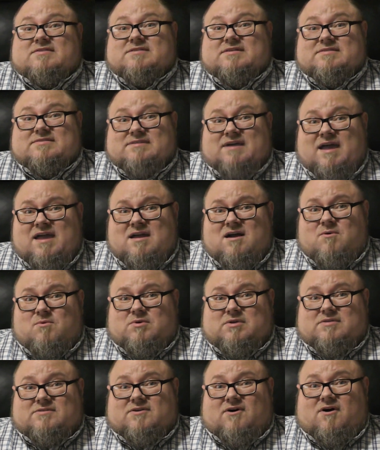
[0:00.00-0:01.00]
Today I
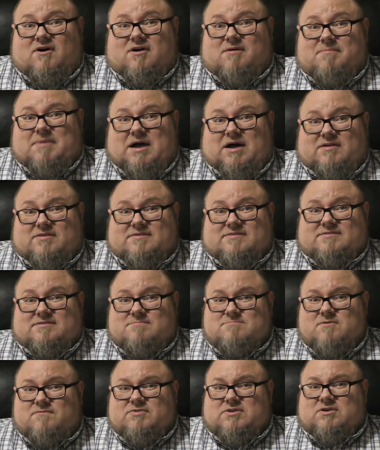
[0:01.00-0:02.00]
want to talk about
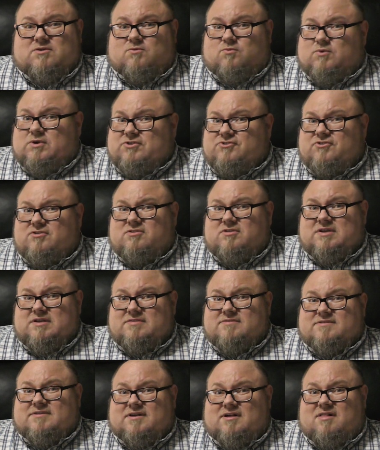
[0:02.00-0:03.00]
some of the original
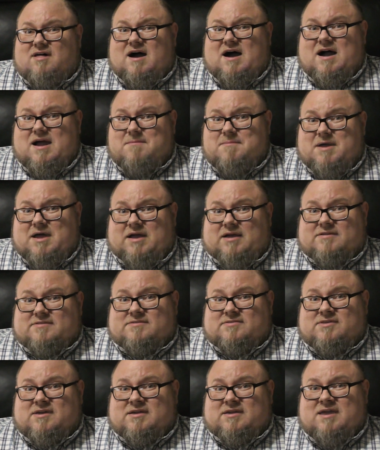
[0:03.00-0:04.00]
Intel
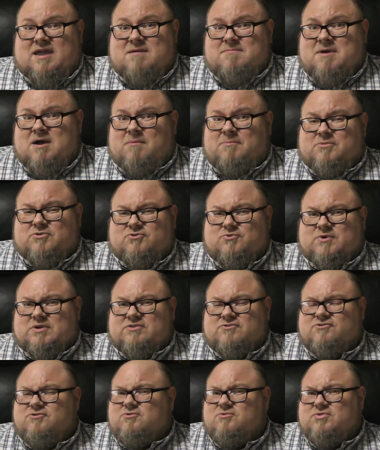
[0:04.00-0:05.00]
iMacs that came out
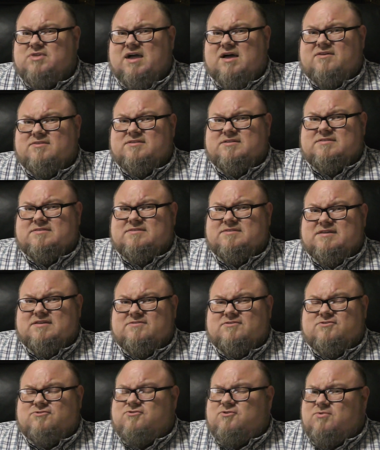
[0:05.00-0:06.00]
between
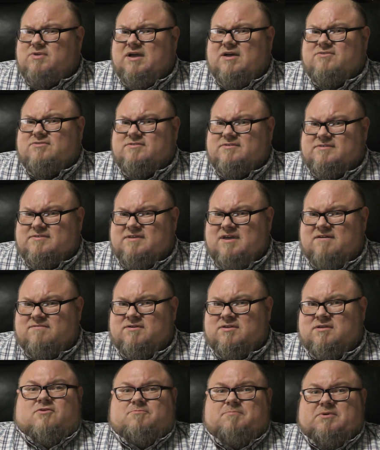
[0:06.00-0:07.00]
2006 and
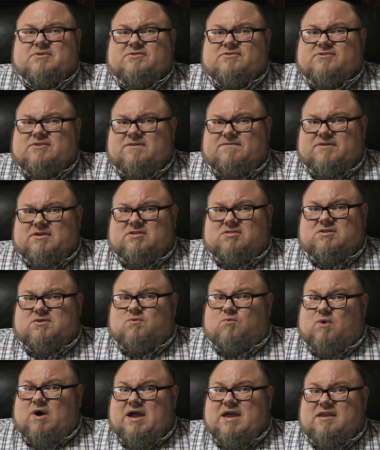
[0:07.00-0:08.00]
2007, specifically
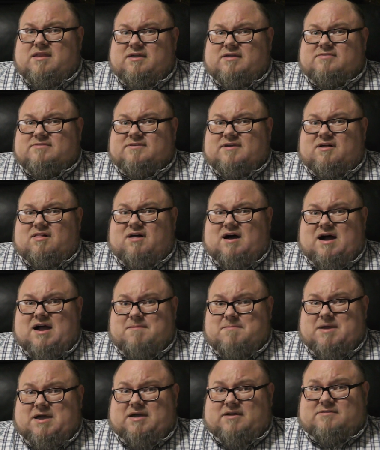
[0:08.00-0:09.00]
white Intel
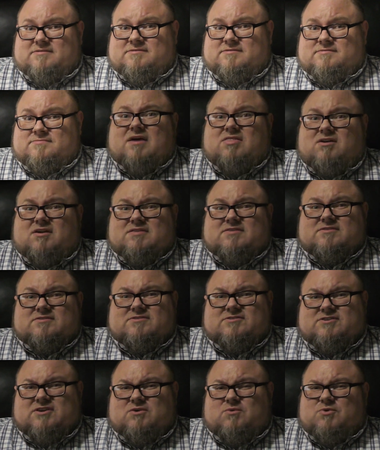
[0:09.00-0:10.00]
iMacs. I'd like to
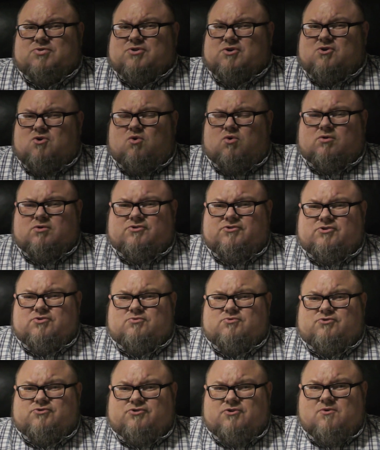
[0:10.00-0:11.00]
stick with the Core 2
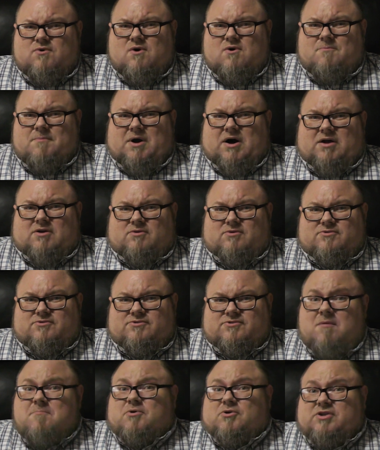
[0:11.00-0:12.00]
Duo models
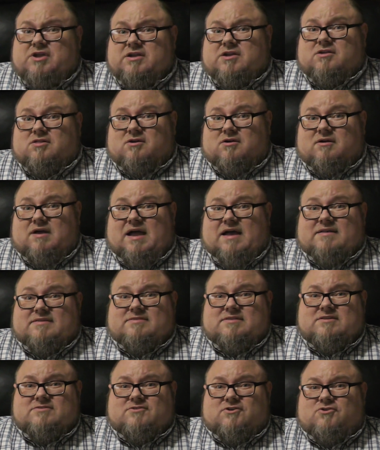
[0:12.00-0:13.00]
in particular, as
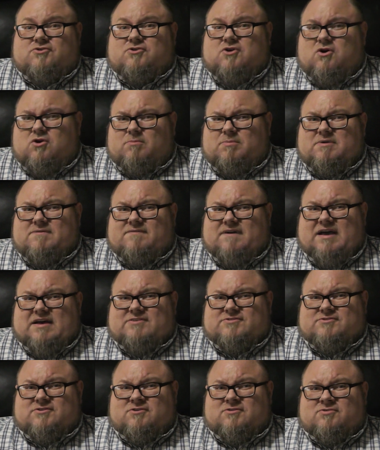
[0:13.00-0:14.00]
these are notably
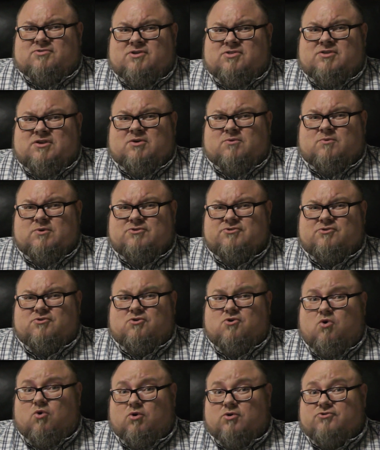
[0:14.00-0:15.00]
faster than the original
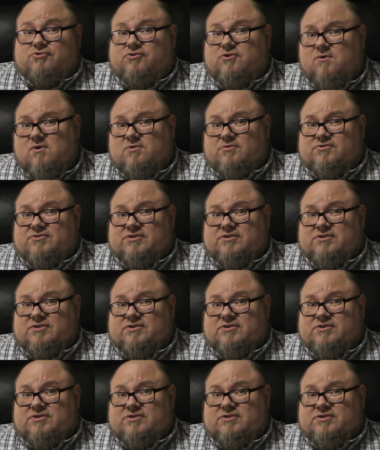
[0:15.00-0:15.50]
Core Duo